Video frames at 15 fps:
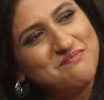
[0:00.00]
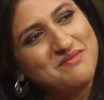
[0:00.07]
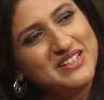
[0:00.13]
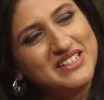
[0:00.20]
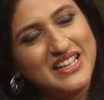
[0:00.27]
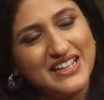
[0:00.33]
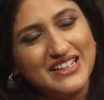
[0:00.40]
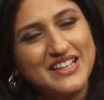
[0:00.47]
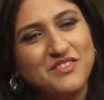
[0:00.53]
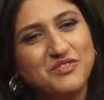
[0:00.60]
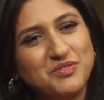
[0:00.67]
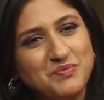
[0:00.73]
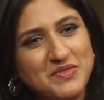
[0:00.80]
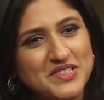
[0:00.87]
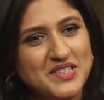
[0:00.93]
but yet there
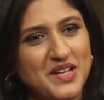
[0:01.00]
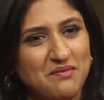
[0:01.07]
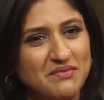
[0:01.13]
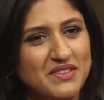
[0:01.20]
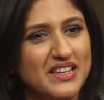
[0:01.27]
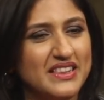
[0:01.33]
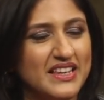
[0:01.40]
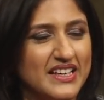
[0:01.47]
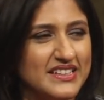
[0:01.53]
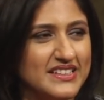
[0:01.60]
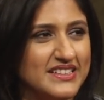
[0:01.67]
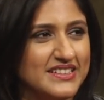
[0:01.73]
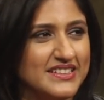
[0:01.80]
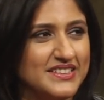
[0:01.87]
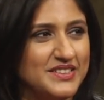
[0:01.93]
would be something that
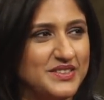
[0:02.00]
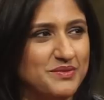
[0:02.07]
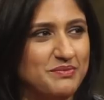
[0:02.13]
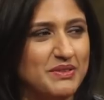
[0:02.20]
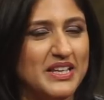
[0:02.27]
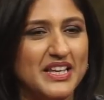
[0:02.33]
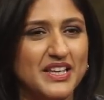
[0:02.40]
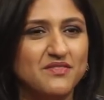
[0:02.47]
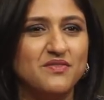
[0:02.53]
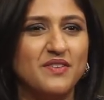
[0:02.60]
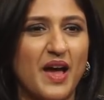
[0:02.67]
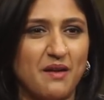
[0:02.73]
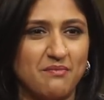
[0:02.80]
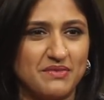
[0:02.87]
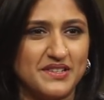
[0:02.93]
you believe
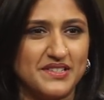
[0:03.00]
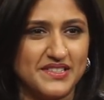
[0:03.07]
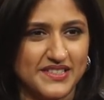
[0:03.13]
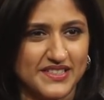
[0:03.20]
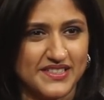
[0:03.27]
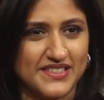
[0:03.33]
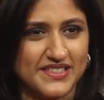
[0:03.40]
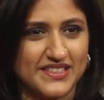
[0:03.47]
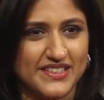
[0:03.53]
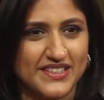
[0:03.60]
happiness is